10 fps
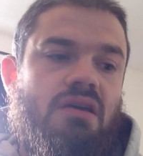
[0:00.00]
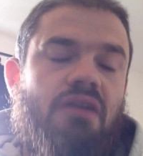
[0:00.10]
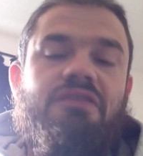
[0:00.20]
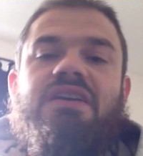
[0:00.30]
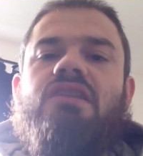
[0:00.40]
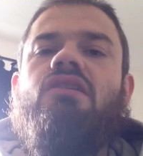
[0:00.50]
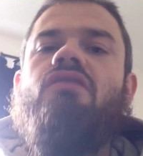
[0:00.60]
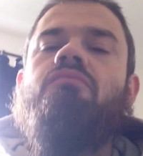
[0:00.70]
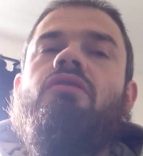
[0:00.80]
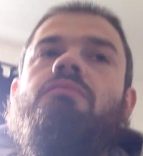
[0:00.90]
I think a lot
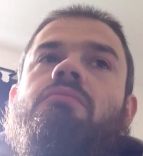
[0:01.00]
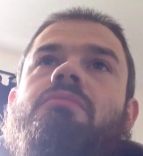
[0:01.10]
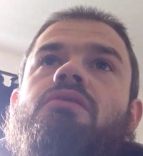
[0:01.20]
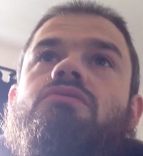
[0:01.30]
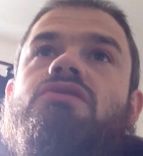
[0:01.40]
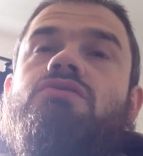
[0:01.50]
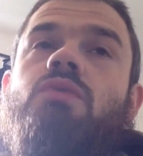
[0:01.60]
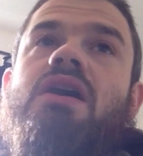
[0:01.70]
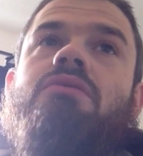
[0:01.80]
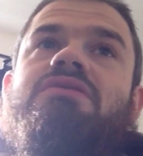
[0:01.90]
of problem as
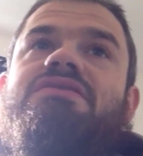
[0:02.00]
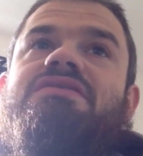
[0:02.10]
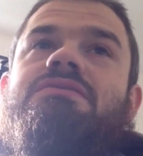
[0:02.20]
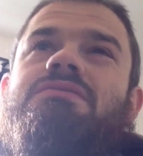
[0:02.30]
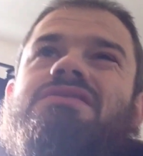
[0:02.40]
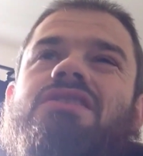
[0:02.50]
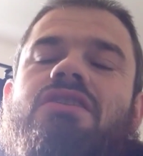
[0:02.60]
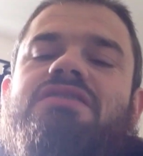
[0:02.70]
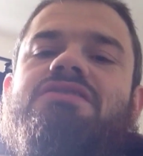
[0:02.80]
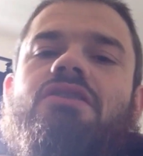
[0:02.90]
well is, it
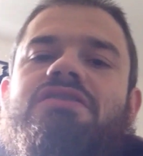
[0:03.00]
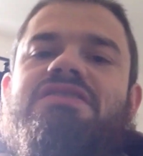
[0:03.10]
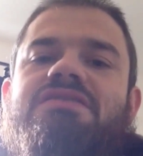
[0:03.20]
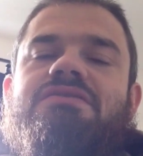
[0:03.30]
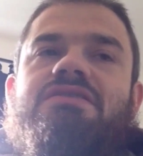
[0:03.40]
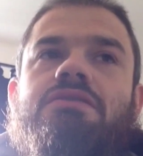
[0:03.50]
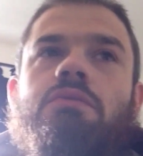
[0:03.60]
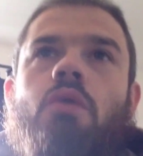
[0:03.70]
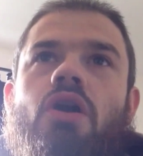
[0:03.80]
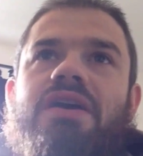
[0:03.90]
kind of ties into the
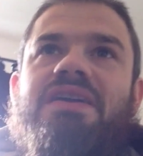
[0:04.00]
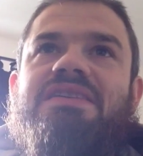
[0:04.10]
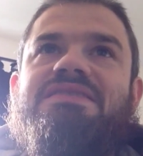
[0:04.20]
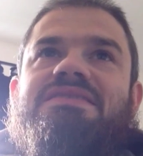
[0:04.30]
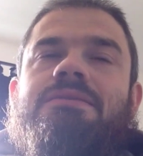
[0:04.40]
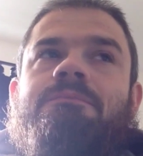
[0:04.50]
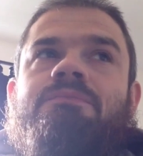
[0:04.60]
why, is